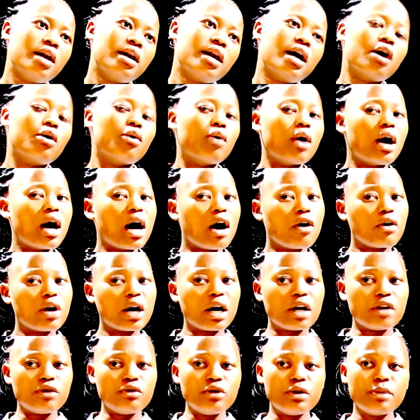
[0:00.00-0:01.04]
Now, how
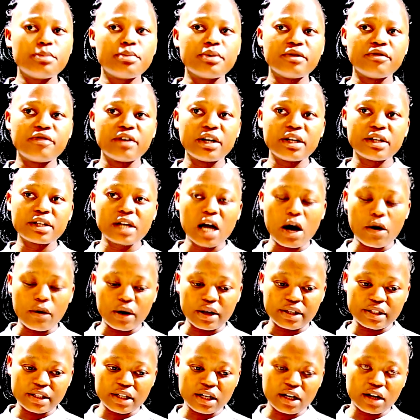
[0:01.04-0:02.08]
can we prevent
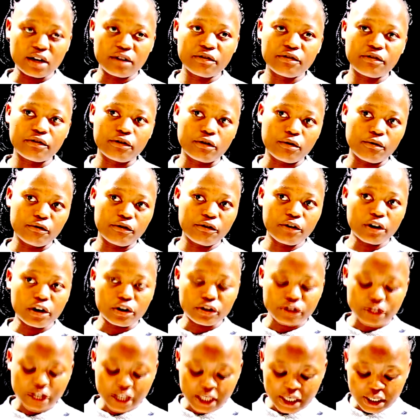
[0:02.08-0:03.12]
ourselves from
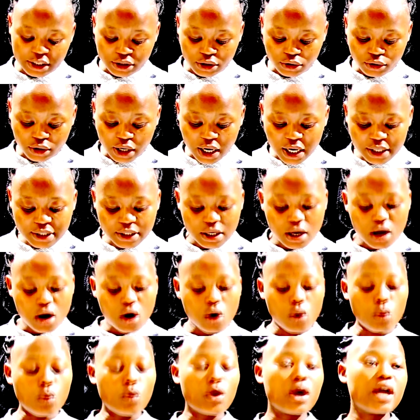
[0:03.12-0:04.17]
falls? Let's look at
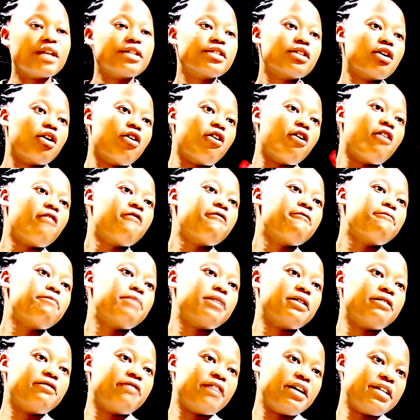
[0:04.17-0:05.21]
ways of
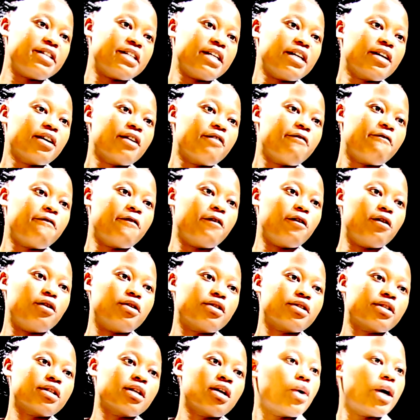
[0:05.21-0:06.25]
preventing
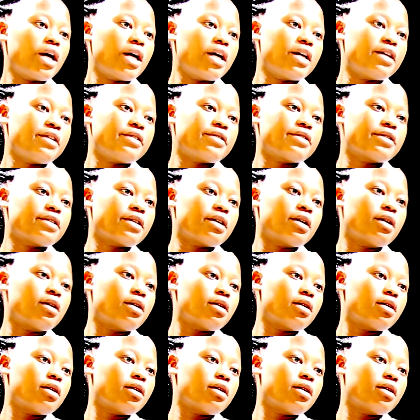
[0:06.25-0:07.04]
falls. Ways